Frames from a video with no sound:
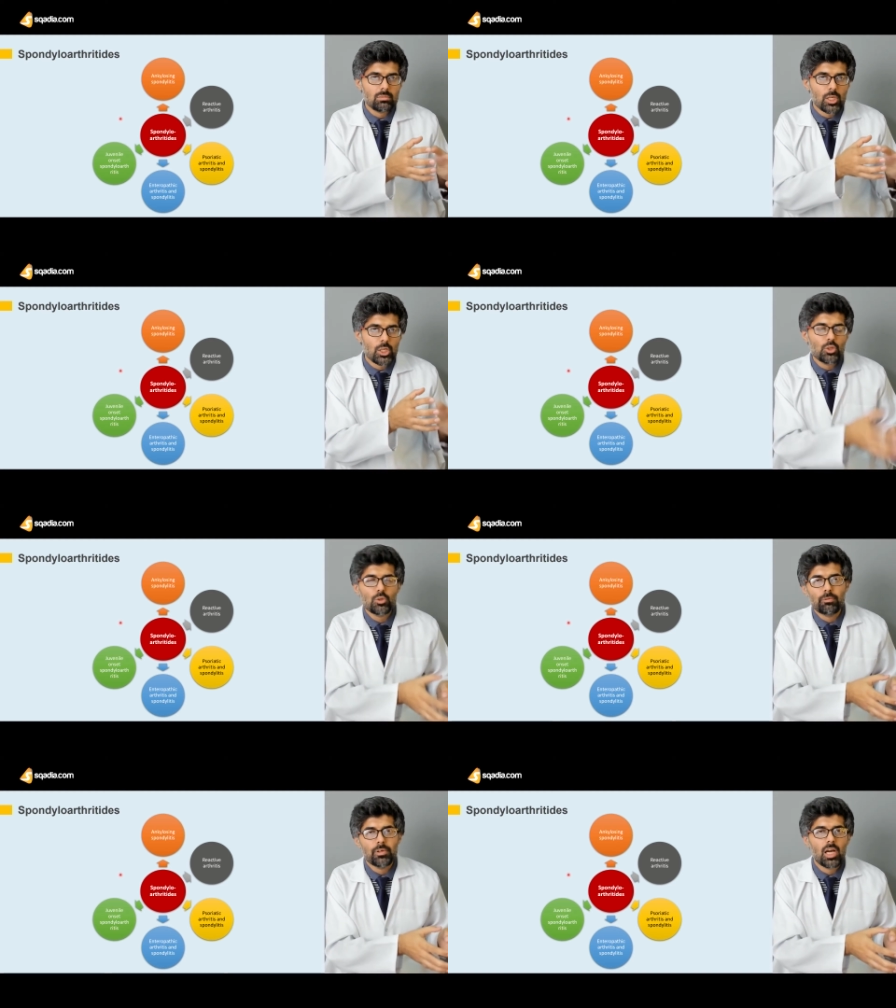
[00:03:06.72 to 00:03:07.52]
in
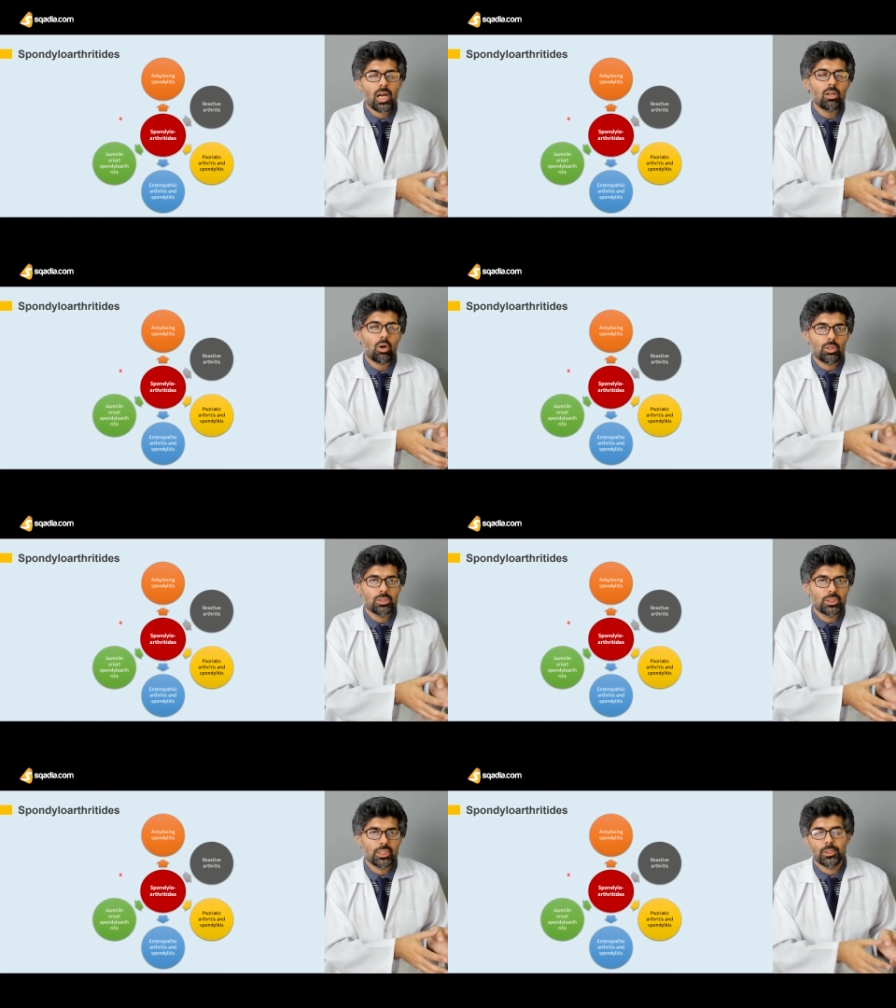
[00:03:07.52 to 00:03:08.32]
juvenile
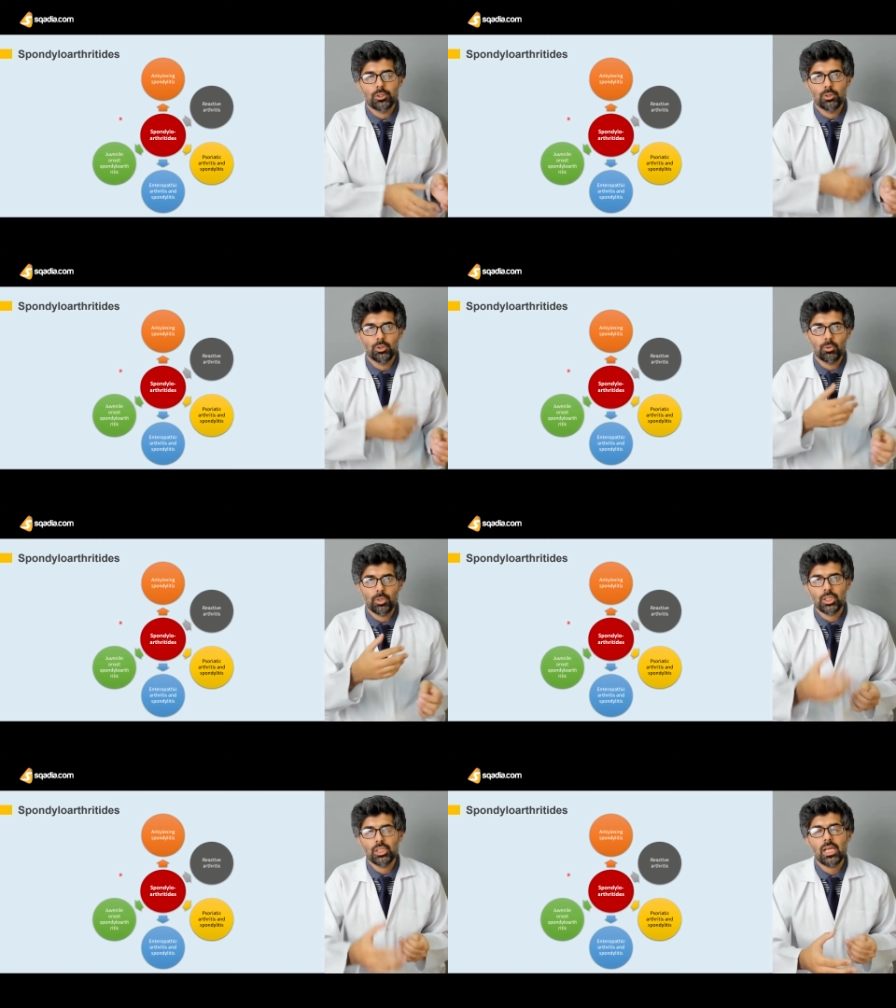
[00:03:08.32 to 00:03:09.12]
onset
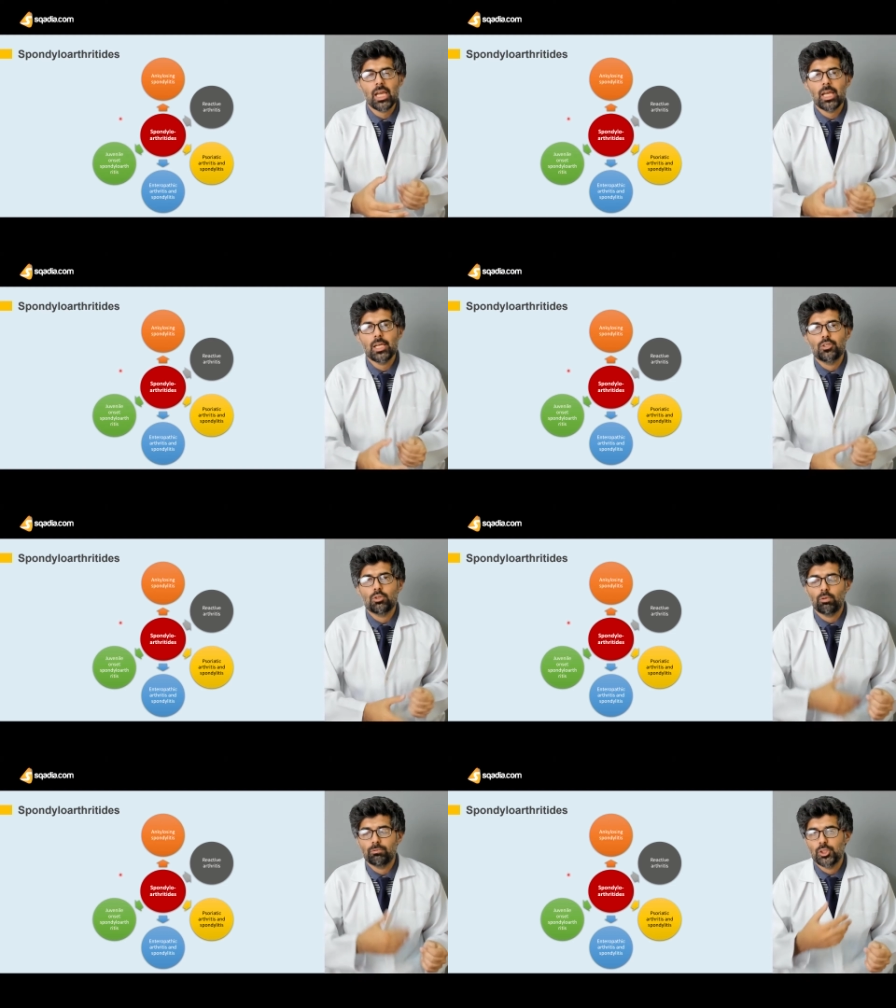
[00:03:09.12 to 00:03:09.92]
during the age
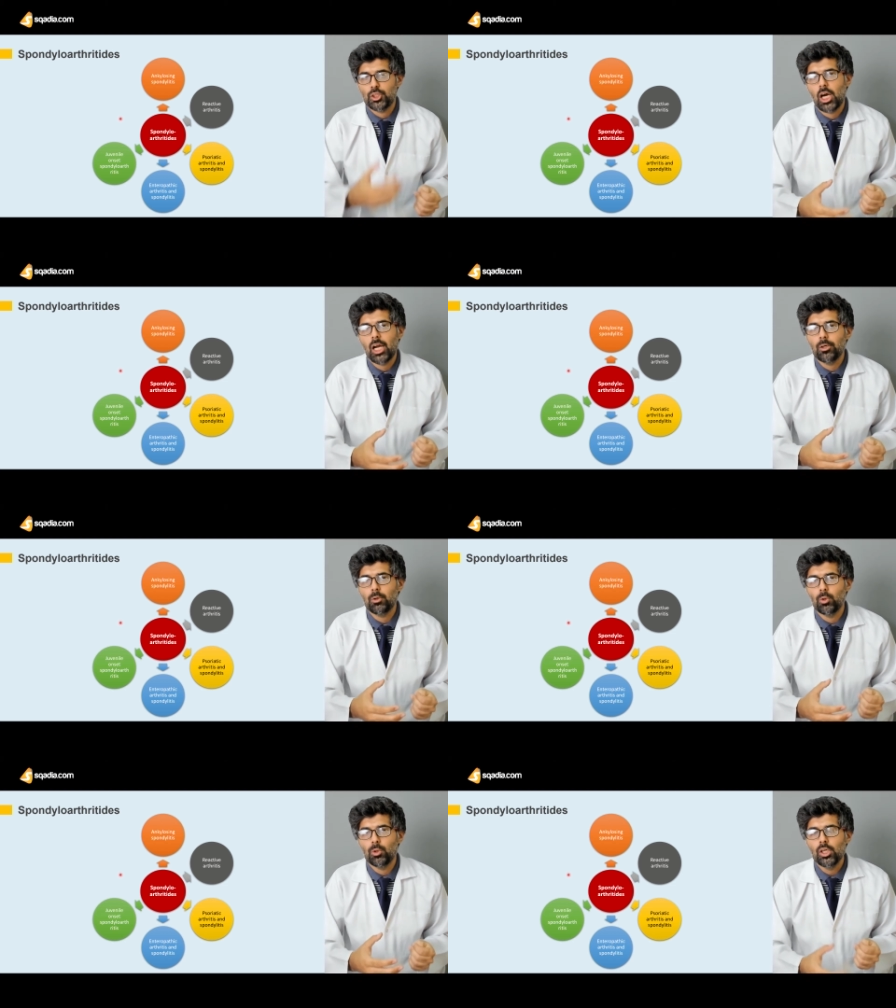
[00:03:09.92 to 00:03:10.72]
of
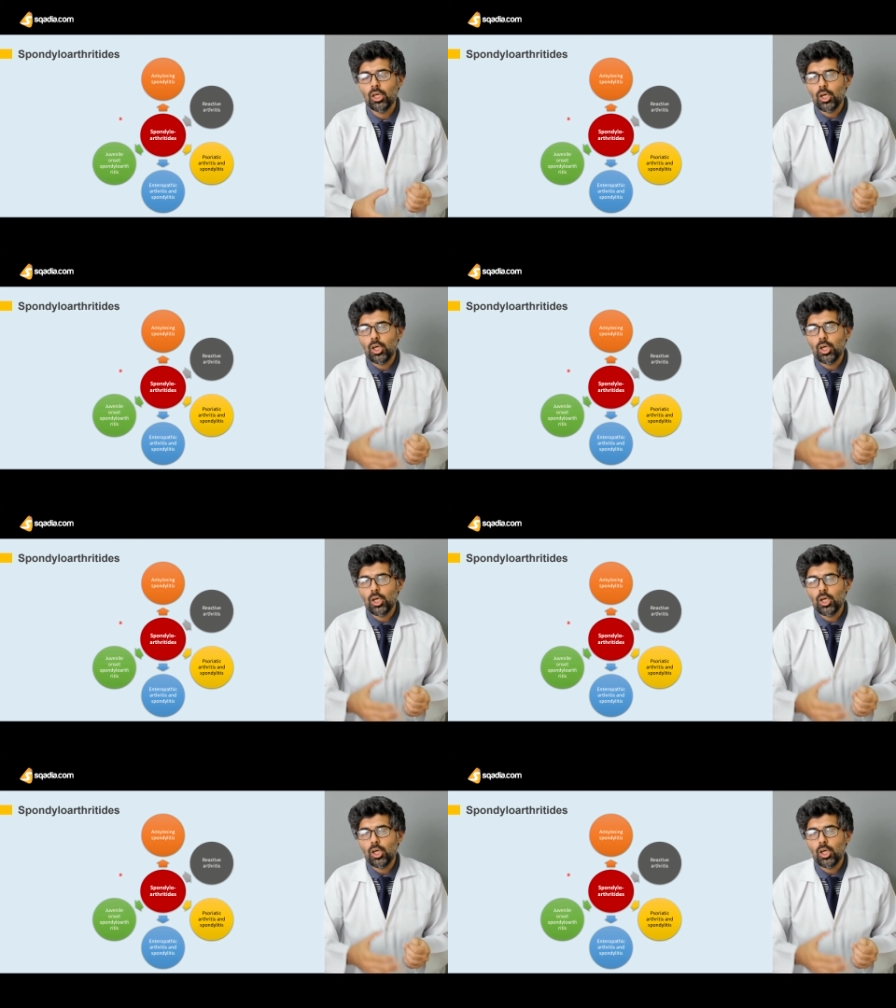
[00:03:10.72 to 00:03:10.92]
childhood,